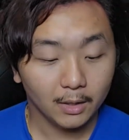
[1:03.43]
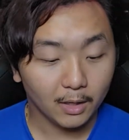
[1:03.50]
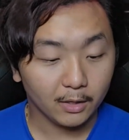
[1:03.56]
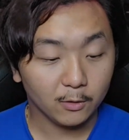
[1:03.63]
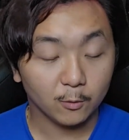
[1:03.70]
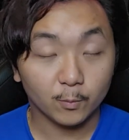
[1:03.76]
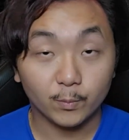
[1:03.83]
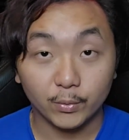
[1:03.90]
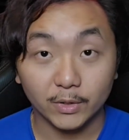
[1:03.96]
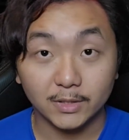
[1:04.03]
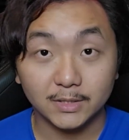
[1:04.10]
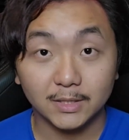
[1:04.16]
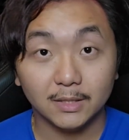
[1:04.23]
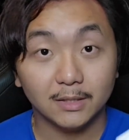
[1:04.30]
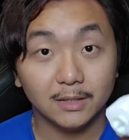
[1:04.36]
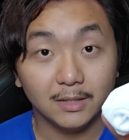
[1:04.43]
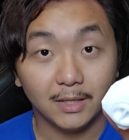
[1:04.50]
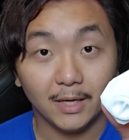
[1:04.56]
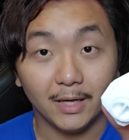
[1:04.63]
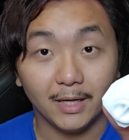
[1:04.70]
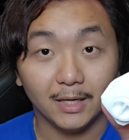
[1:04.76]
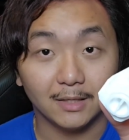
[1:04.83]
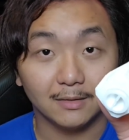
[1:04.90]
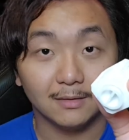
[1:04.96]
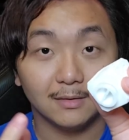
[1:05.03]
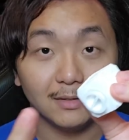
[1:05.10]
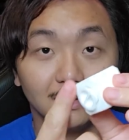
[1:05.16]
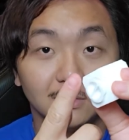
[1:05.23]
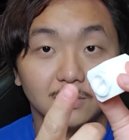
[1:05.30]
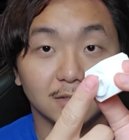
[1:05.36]
and you print it, and
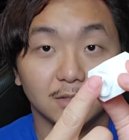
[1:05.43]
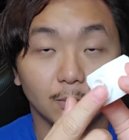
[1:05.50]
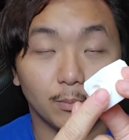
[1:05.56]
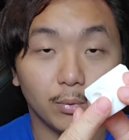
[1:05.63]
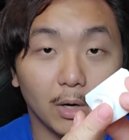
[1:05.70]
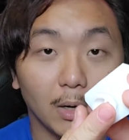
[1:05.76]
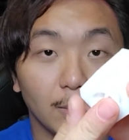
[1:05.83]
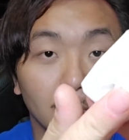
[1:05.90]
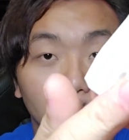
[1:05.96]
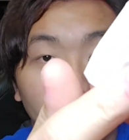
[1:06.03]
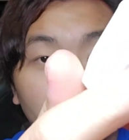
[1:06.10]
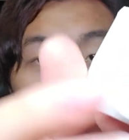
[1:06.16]
this is a problem.